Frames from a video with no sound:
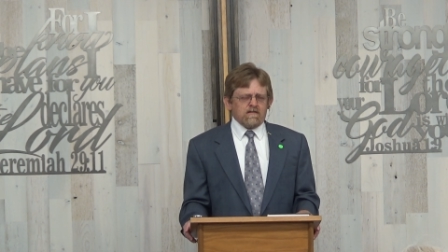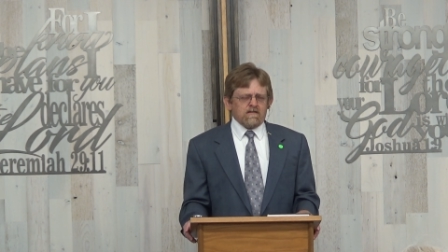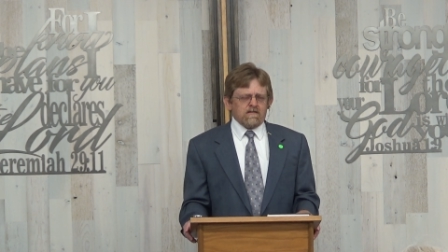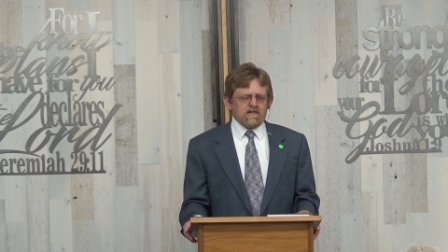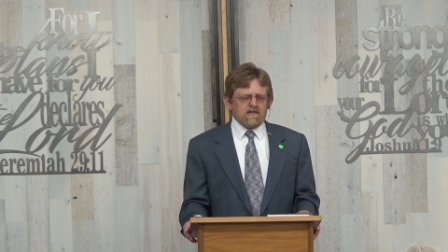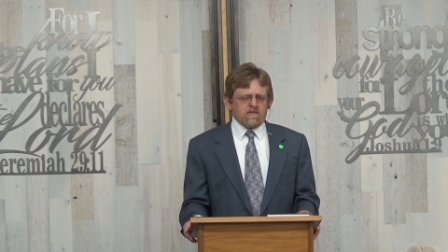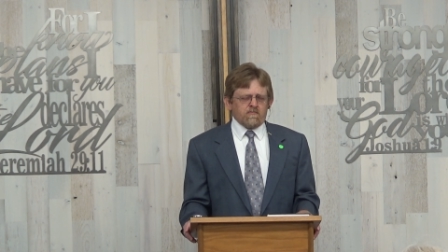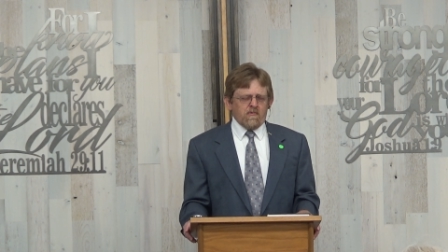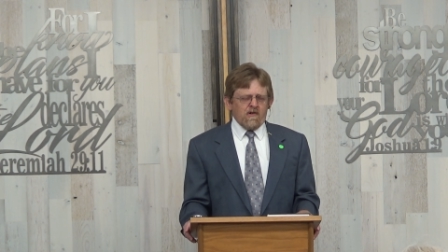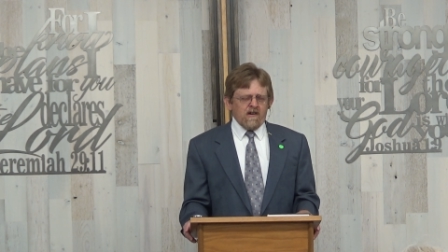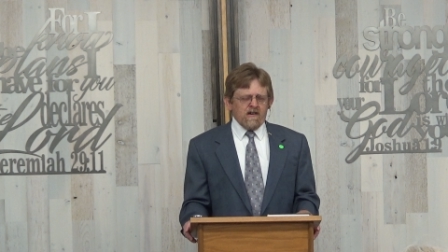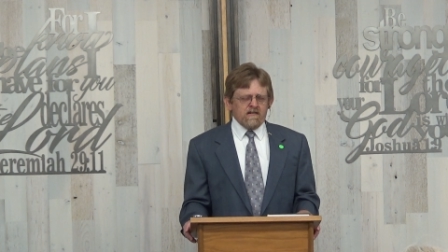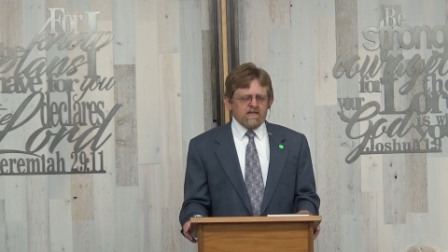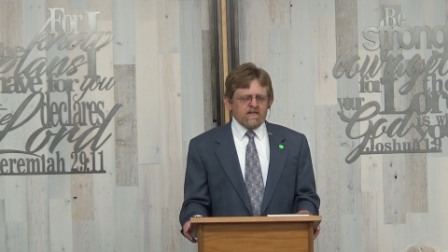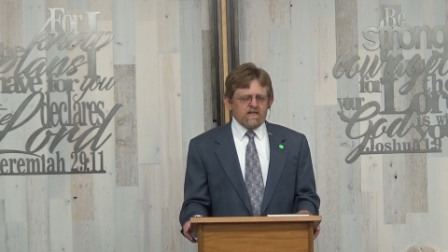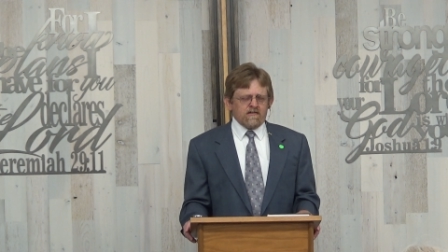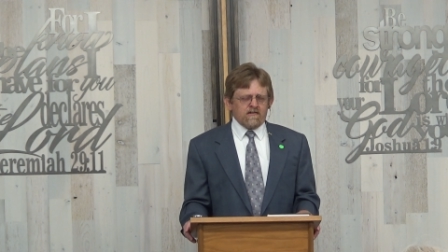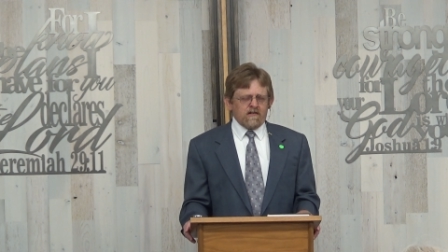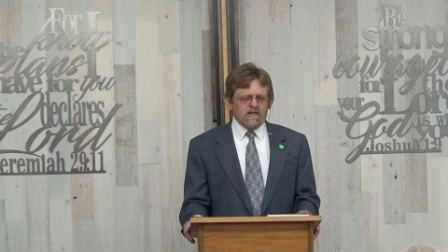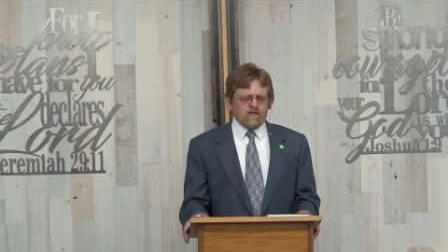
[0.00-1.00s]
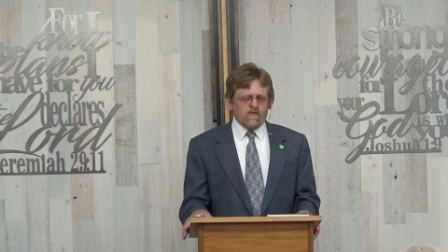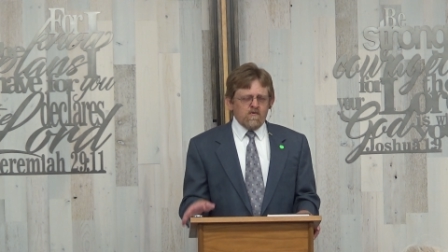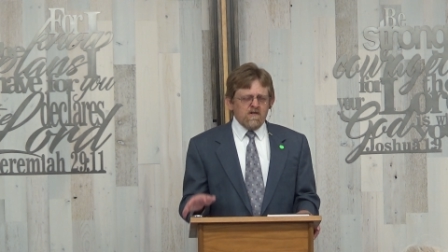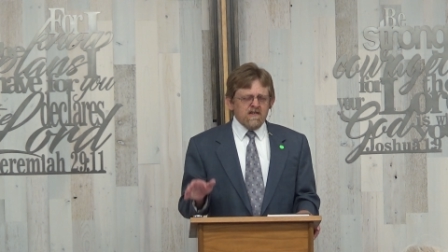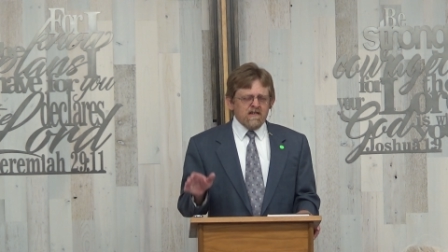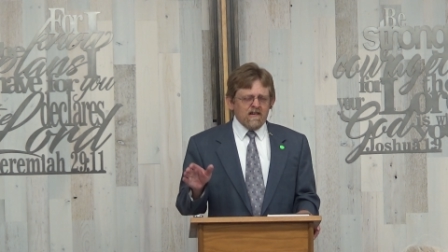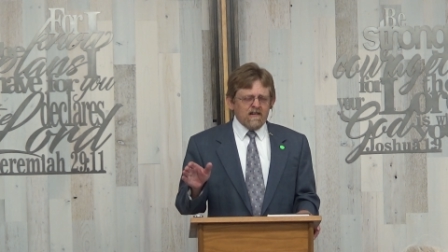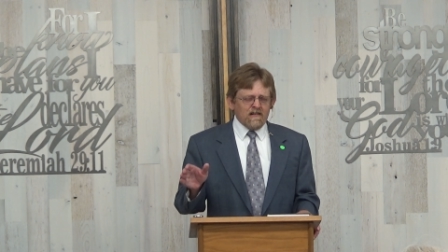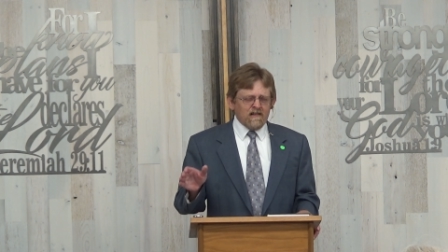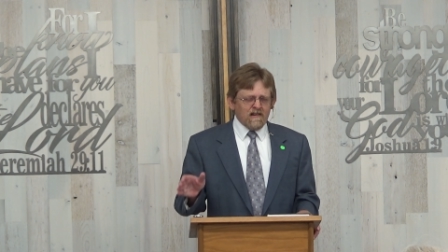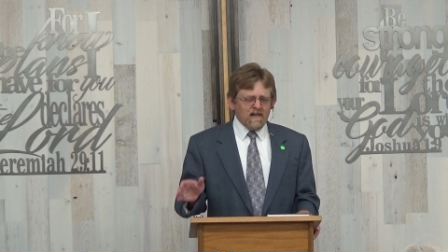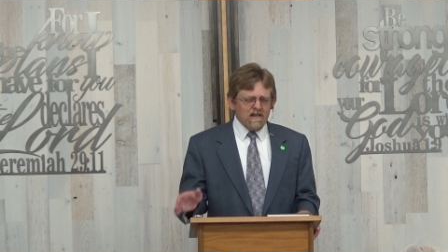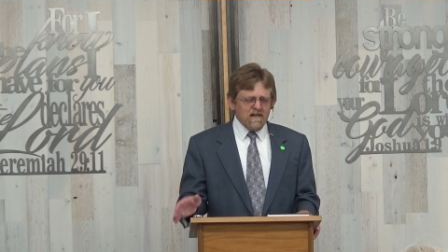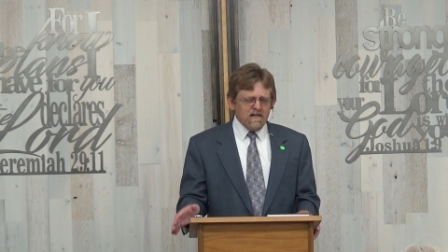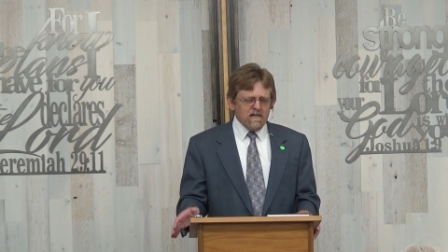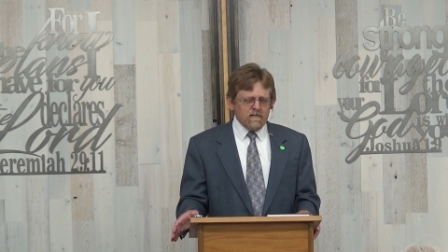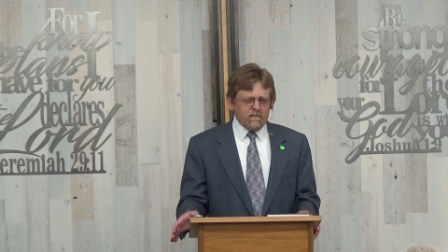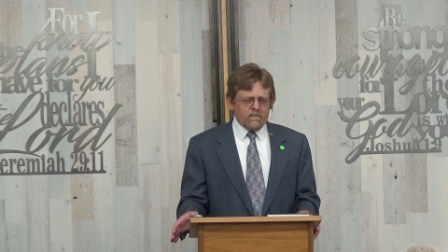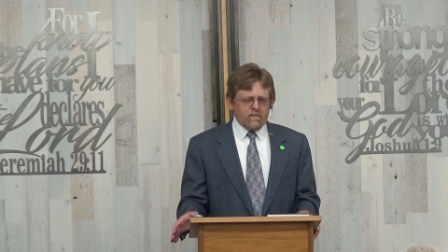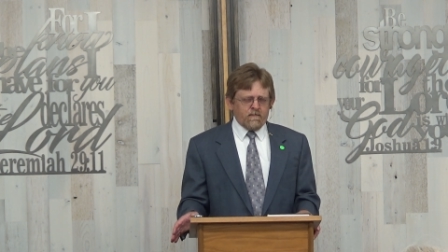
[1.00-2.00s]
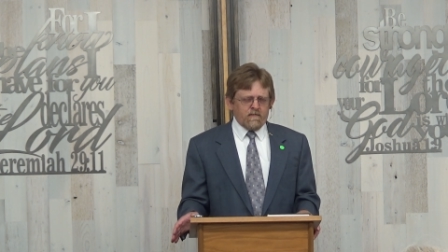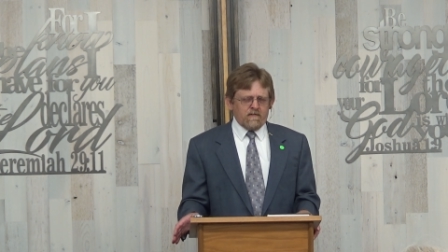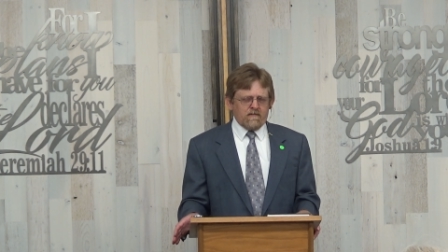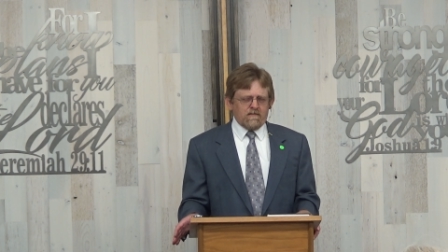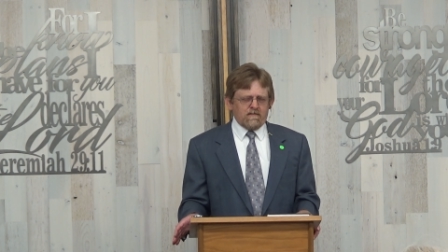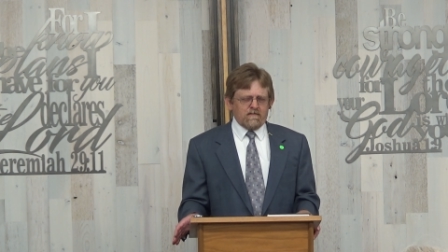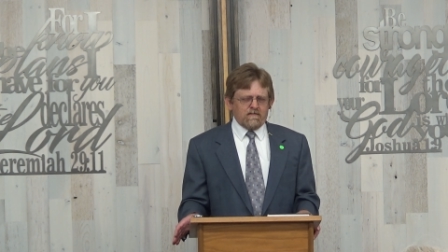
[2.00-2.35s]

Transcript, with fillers: despises us. We can live